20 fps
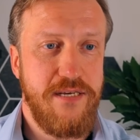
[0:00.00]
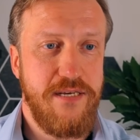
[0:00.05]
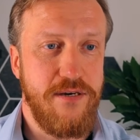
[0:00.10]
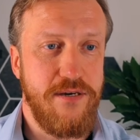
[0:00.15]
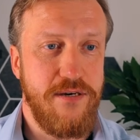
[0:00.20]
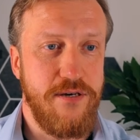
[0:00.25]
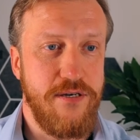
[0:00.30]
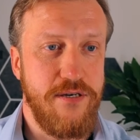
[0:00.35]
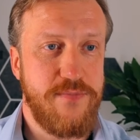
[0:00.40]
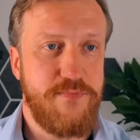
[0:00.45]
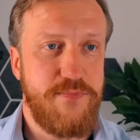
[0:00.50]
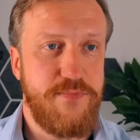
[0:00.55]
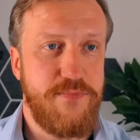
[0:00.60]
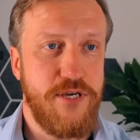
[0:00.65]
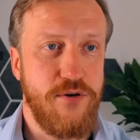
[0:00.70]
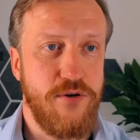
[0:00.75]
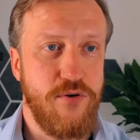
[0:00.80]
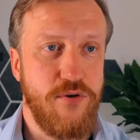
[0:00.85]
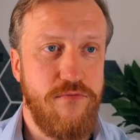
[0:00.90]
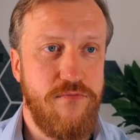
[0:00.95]

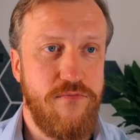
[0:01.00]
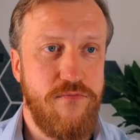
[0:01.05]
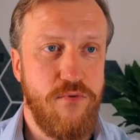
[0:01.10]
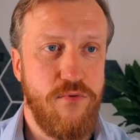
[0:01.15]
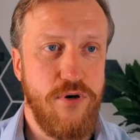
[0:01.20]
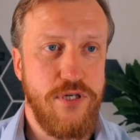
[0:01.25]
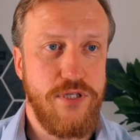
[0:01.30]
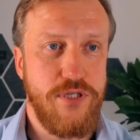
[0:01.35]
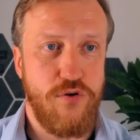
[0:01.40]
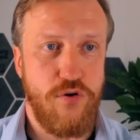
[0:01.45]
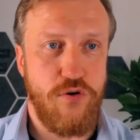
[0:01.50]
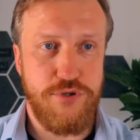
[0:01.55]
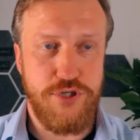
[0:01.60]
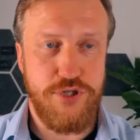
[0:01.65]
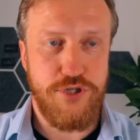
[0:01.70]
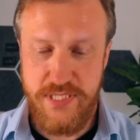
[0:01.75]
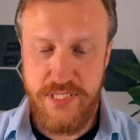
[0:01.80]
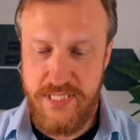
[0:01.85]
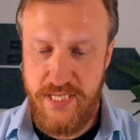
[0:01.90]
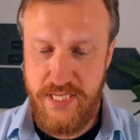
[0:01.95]
Speaking of worse
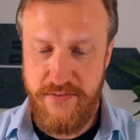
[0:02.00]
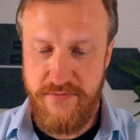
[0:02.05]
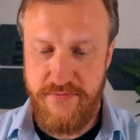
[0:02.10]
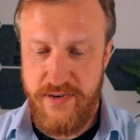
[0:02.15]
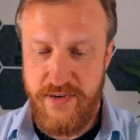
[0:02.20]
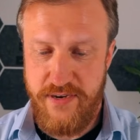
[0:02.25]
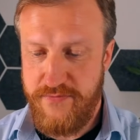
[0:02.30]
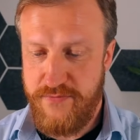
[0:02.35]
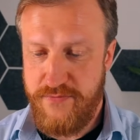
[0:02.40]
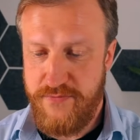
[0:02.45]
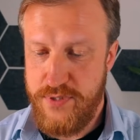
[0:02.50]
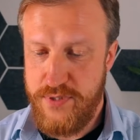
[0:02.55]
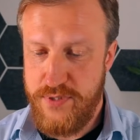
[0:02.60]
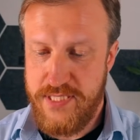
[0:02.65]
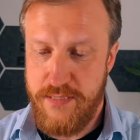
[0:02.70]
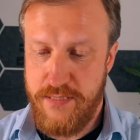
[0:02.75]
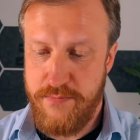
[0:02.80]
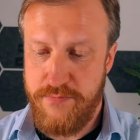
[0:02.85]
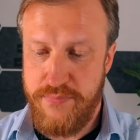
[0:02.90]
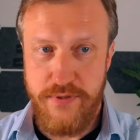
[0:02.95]
options, if I, for
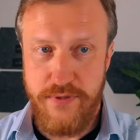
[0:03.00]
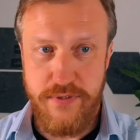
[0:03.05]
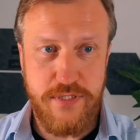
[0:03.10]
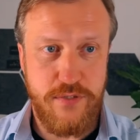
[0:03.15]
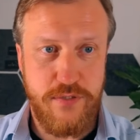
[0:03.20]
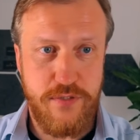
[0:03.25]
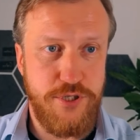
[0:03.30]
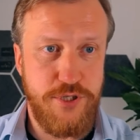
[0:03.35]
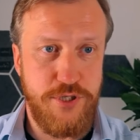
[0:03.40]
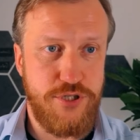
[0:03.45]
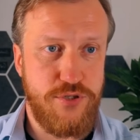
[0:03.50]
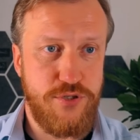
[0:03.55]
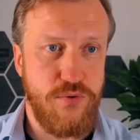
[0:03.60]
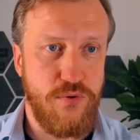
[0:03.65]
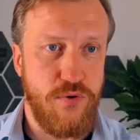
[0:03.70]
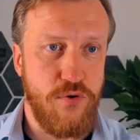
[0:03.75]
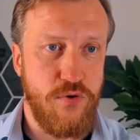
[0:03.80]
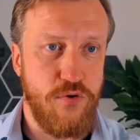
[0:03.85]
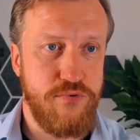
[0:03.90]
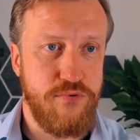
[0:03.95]
example, switch to
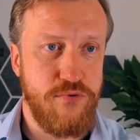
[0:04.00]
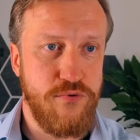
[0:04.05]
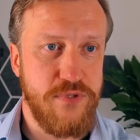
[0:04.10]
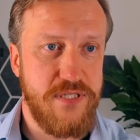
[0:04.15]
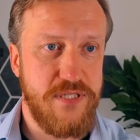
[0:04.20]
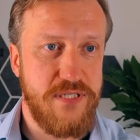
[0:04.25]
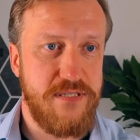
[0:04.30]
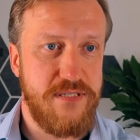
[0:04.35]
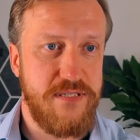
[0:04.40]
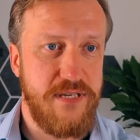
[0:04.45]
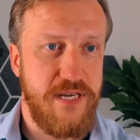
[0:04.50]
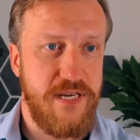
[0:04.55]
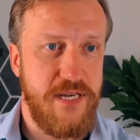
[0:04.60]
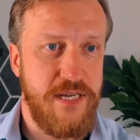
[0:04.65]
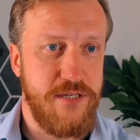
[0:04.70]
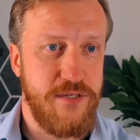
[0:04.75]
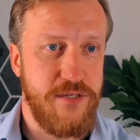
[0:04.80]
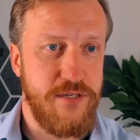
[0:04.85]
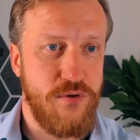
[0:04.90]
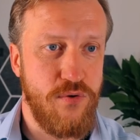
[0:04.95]
Opus
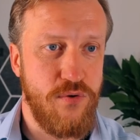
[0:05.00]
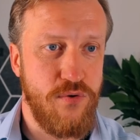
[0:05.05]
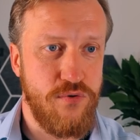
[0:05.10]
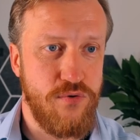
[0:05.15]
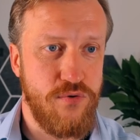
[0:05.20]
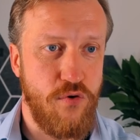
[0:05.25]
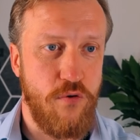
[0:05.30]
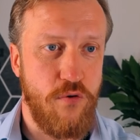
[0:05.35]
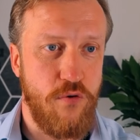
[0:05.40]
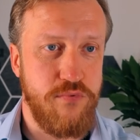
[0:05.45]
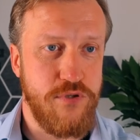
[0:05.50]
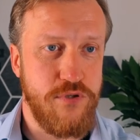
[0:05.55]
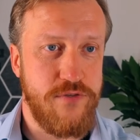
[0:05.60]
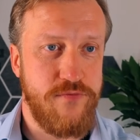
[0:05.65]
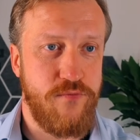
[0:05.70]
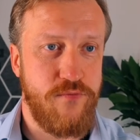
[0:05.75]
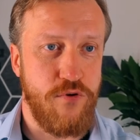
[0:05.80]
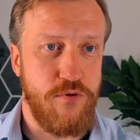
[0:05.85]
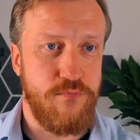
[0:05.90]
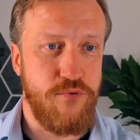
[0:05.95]
and go to Opus
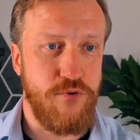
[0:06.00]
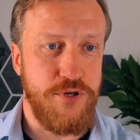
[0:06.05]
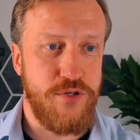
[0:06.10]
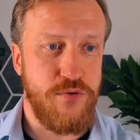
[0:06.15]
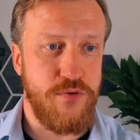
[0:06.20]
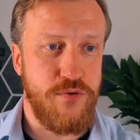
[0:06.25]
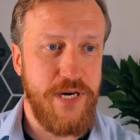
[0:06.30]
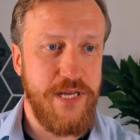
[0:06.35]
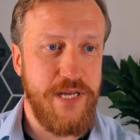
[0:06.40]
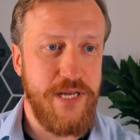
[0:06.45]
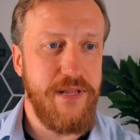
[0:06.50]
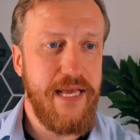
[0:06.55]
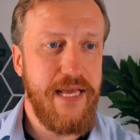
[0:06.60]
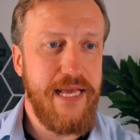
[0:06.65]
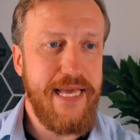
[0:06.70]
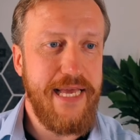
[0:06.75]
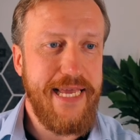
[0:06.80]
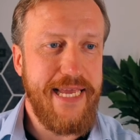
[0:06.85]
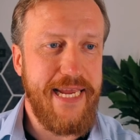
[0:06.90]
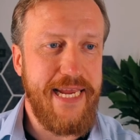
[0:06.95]
4.1,
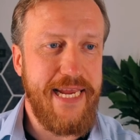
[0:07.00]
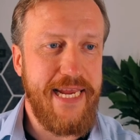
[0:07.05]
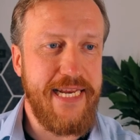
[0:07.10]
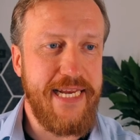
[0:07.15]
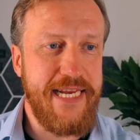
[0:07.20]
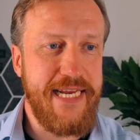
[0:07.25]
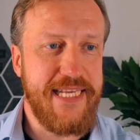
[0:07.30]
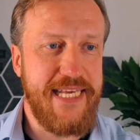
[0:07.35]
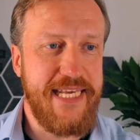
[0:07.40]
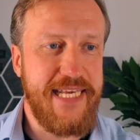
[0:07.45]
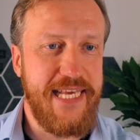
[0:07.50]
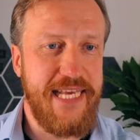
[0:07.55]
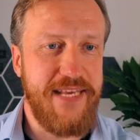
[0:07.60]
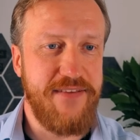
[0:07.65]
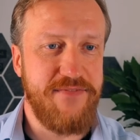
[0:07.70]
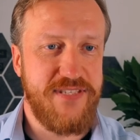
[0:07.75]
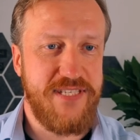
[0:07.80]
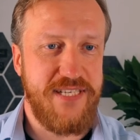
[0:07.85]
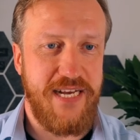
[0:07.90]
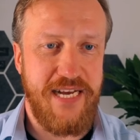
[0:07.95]
it
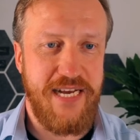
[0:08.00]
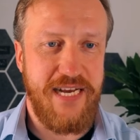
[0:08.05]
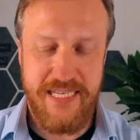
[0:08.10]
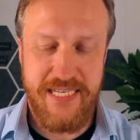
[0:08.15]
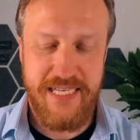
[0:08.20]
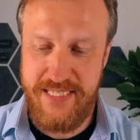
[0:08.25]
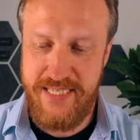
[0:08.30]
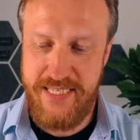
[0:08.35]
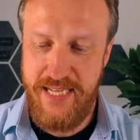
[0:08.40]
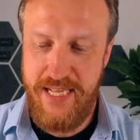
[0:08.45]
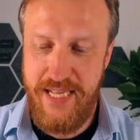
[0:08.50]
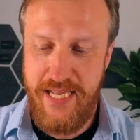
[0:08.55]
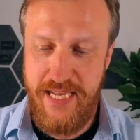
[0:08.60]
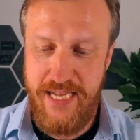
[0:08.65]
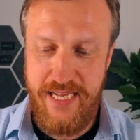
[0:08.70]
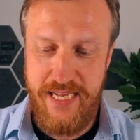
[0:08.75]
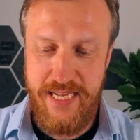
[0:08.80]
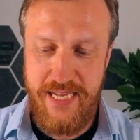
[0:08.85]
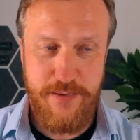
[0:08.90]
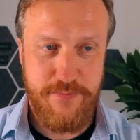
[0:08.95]
gives us
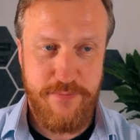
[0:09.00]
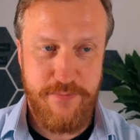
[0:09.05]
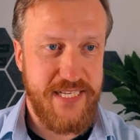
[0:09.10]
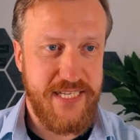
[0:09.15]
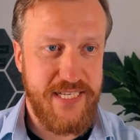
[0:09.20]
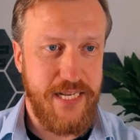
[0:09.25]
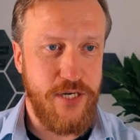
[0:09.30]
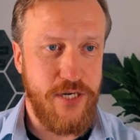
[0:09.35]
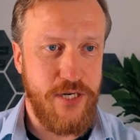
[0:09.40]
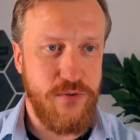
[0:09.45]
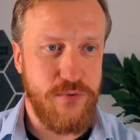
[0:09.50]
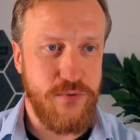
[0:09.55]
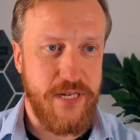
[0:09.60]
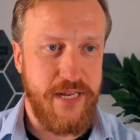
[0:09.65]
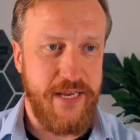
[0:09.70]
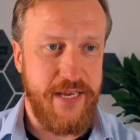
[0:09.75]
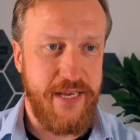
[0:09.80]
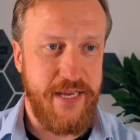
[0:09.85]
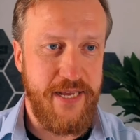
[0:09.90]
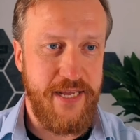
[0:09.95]

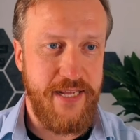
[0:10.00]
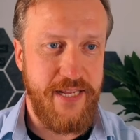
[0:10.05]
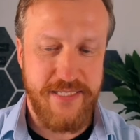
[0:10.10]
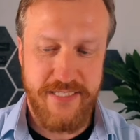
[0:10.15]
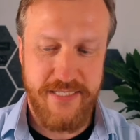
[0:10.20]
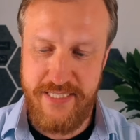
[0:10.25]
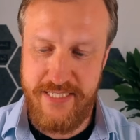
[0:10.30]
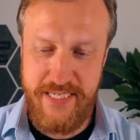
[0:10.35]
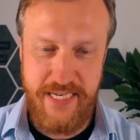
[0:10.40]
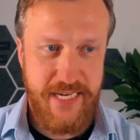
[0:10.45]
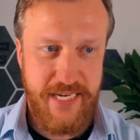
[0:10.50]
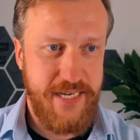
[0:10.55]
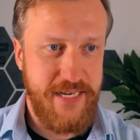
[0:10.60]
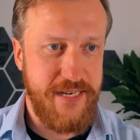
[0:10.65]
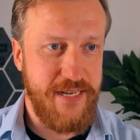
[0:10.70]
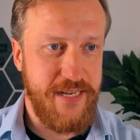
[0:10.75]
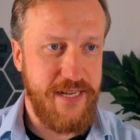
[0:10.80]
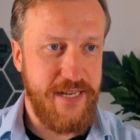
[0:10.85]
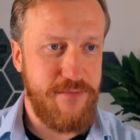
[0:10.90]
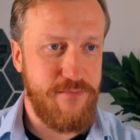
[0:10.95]
absolutely insane
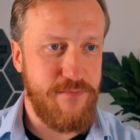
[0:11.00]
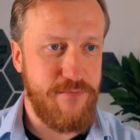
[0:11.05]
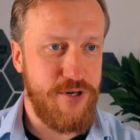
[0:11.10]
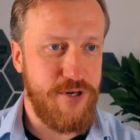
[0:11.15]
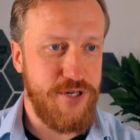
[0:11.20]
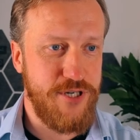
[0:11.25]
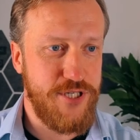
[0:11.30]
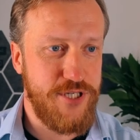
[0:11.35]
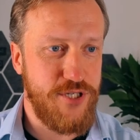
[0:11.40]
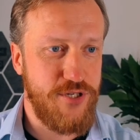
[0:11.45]
numbers of